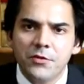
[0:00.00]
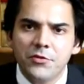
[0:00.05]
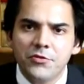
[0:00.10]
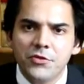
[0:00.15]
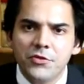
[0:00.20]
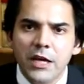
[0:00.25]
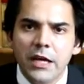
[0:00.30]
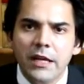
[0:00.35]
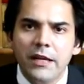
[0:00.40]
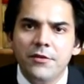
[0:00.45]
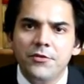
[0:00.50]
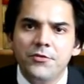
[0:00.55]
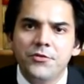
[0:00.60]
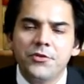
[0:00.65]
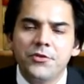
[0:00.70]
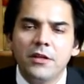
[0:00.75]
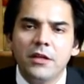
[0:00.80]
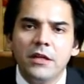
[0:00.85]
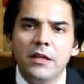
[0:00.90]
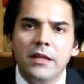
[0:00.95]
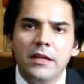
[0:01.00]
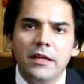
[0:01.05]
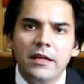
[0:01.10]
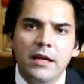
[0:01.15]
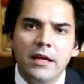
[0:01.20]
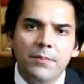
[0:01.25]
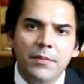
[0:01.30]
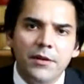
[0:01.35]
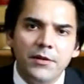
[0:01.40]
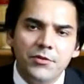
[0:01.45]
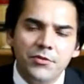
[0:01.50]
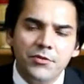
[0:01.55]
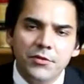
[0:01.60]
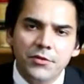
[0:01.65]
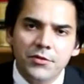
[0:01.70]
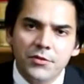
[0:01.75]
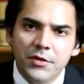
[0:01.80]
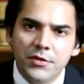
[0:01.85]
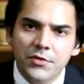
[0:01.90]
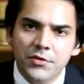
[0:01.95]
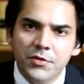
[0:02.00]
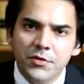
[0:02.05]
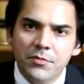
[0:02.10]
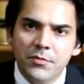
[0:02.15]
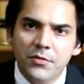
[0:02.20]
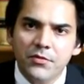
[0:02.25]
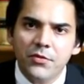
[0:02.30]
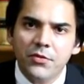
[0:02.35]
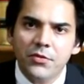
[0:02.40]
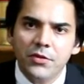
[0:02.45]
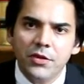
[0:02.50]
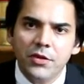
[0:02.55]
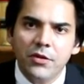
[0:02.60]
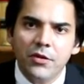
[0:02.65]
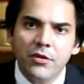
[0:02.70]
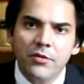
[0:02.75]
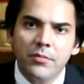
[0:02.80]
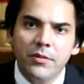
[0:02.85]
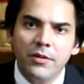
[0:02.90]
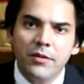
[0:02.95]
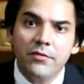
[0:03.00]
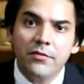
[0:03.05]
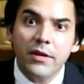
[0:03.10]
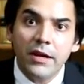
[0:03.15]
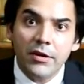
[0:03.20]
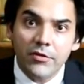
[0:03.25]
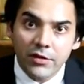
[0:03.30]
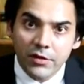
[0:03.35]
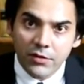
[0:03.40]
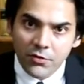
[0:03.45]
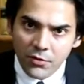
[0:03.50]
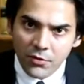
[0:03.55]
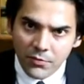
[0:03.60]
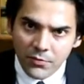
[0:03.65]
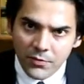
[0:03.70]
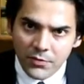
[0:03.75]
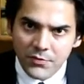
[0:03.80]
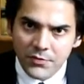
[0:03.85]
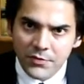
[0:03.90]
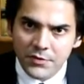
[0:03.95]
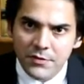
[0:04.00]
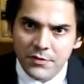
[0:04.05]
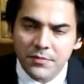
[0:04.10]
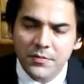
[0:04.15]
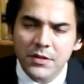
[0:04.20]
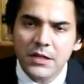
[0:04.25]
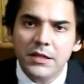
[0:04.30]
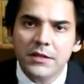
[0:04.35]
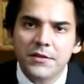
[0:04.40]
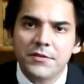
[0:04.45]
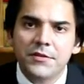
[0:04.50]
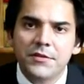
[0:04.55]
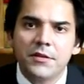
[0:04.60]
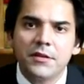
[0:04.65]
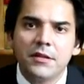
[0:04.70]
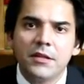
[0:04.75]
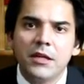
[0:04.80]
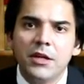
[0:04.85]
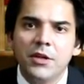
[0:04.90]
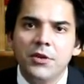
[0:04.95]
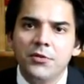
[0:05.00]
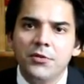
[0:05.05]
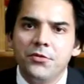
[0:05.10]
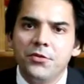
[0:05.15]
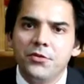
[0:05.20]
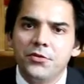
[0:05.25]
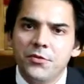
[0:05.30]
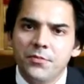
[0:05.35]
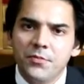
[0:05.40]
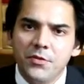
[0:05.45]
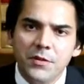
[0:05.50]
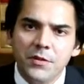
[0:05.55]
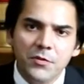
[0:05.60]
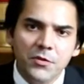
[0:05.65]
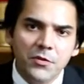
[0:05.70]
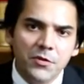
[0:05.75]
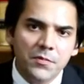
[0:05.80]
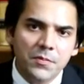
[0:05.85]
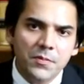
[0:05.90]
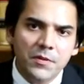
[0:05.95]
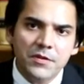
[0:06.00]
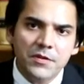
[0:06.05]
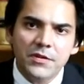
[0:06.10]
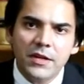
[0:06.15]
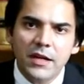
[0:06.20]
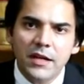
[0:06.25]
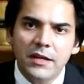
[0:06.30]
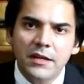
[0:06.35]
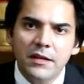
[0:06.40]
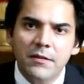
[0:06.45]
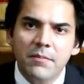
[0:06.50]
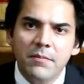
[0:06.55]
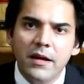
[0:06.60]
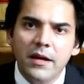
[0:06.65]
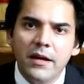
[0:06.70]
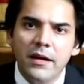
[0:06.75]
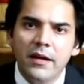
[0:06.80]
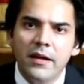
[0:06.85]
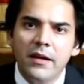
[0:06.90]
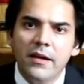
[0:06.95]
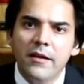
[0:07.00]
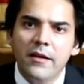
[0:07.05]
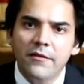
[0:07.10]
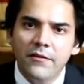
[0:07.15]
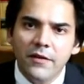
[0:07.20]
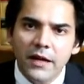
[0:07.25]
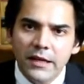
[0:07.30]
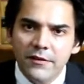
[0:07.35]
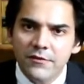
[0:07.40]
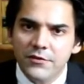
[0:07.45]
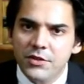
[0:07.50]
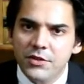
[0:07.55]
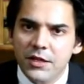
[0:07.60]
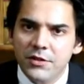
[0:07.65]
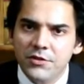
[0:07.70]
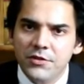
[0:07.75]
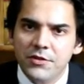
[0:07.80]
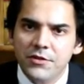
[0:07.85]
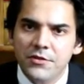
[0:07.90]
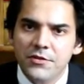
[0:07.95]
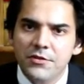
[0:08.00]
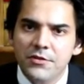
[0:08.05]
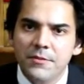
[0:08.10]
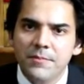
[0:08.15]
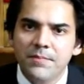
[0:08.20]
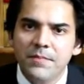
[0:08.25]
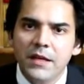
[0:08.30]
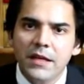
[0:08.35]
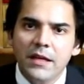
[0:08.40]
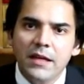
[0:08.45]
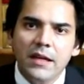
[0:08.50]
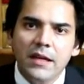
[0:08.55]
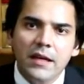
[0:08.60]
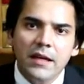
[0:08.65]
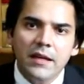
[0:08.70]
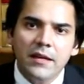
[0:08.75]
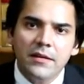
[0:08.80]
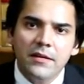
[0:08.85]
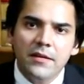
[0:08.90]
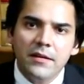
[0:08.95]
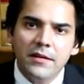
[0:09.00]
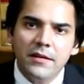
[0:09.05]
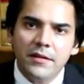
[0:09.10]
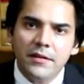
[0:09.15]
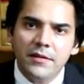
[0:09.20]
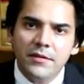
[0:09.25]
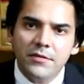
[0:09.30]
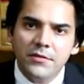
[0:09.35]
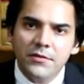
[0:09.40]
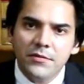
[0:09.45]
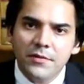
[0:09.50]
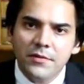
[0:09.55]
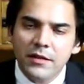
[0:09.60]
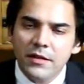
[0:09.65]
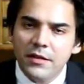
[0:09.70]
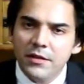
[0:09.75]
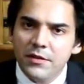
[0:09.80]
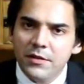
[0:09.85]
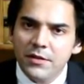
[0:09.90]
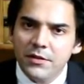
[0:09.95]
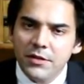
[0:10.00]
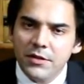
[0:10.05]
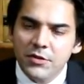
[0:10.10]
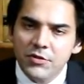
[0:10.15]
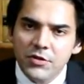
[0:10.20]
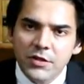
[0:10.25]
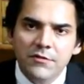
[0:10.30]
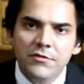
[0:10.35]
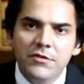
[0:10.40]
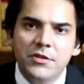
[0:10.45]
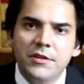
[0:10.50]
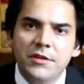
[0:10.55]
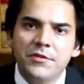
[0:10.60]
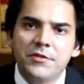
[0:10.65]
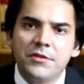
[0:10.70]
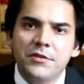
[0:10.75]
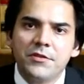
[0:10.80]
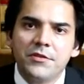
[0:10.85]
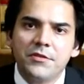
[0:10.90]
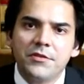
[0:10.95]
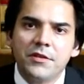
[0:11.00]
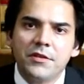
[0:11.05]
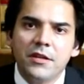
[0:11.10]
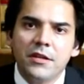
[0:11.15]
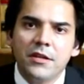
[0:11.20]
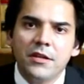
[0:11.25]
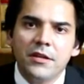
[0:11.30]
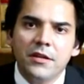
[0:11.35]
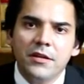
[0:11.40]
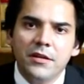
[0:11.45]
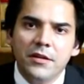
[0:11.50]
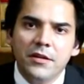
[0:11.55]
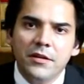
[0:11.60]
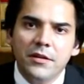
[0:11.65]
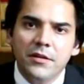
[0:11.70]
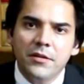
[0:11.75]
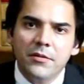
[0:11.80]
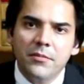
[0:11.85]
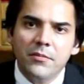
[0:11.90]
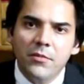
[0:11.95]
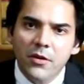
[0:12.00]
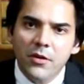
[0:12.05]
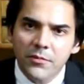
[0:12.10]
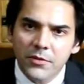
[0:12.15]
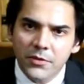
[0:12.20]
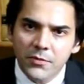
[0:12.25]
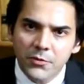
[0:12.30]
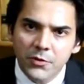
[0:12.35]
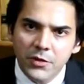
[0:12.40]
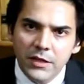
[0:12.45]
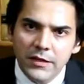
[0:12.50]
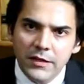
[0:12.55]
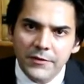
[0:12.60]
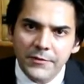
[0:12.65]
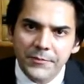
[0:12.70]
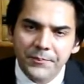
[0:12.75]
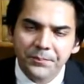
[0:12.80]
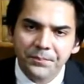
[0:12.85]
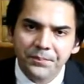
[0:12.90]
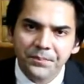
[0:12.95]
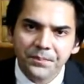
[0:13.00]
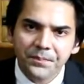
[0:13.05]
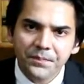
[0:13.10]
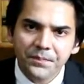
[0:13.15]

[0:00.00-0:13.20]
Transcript: Court was challenged in appellate jurisdiction before the Honorable Federal Court, which was the precursor to the Supreme Court, presided by 5 judges and the Chief Justice Muhammad Munir.